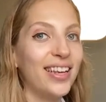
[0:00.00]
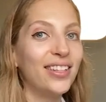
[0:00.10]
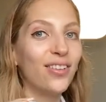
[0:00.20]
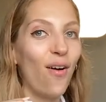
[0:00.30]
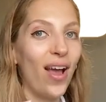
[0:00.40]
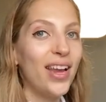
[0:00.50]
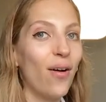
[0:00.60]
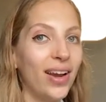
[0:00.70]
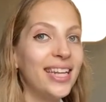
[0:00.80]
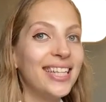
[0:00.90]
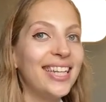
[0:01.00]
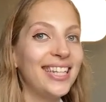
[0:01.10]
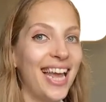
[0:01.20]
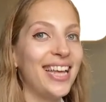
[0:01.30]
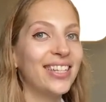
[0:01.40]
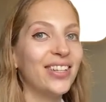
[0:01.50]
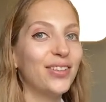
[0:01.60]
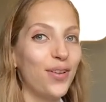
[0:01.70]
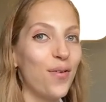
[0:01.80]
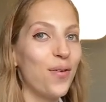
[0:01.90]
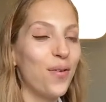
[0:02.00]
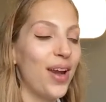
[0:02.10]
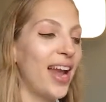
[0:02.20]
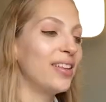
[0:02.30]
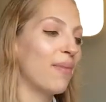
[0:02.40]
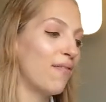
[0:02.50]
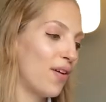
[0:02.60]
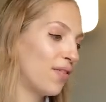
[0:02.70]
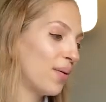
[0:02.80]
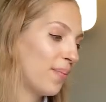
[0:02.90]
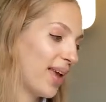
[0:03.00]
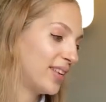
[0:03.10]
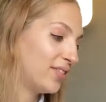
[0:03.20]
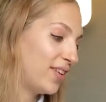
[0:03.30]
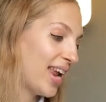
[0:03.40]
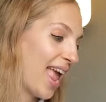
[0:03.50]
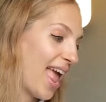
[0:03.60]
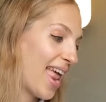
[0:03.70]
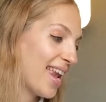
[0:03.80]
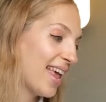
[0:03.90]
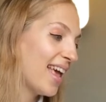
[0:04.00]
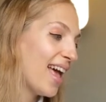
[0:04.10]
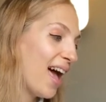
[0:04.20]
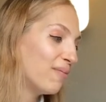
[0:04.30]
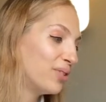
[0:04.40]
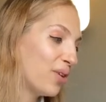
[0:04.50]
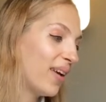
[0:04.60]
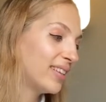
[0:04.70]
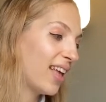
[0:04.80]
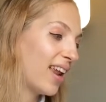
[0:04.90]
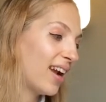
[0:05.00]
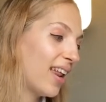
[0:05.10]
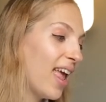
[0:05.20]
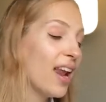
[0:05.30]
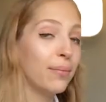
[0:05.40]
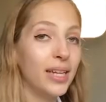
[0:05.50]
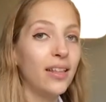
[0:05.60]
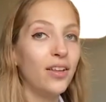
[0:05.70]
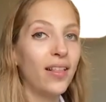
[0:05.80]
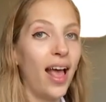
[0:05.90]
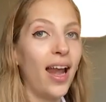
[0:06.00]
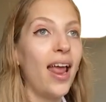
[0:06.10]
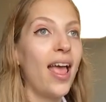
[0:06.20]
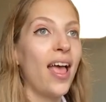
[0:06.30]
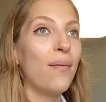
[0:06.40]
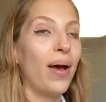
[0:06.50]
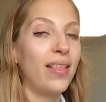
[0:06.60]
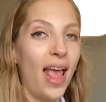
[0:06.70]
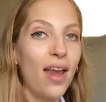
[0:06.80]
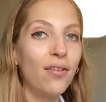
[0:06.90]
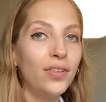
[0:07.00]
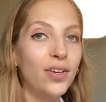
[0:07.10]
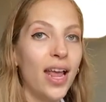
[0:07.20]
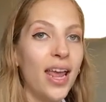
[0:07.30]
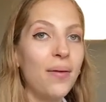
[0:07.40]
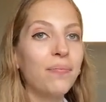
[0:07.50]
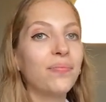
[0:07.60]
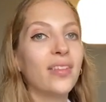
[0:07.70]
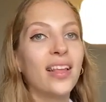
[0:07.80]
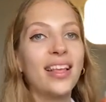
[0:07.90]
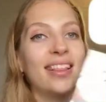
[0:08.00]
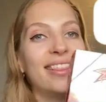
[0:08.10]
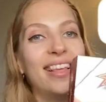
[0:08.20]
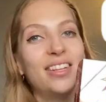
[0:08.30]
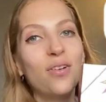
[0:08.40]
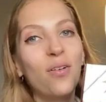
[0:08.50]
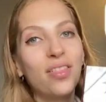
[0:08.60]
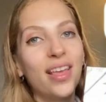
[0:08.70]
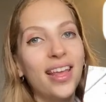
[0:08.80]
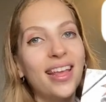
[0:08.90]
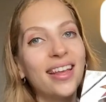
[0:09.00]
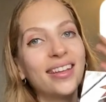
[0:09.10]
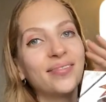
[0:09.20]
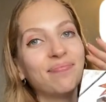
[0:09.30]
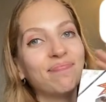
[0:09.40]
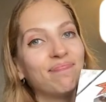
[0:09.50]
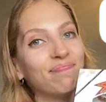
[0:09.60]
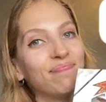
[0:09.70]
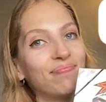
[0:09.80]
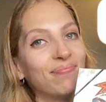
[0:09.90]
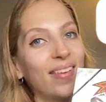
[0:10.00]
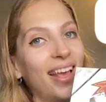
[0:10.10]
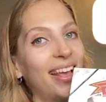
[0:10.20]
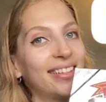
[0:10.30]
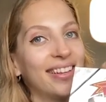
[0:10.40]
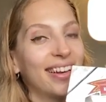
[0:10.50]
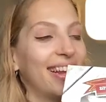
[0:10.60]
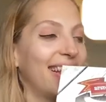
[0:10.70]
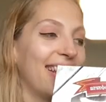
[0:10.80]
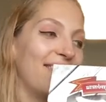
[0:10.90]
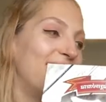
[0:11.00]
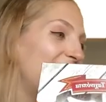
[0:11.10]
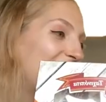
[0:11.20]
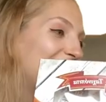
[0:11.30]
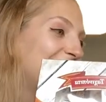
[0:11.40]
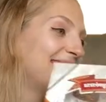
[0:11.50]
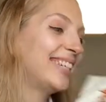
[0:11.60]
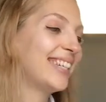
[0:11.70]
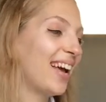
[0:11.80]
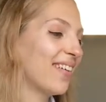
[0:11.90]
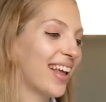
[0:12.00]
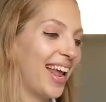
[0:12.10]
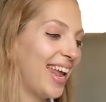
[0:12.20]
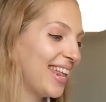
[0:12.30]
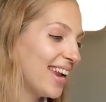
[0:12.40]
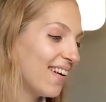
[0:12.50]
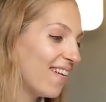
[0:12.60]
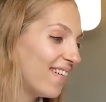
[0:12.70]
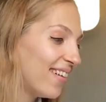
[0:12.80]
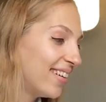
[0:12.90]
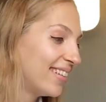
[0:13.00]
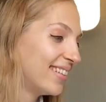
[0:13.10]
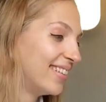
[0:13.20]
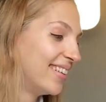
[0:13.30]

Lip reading: It honestly tastes so good and is my favorite pastry and I'm so excited. And I'm telling you that by the end of today, this whole thing is gonna get finished. I'm gonna eat it all.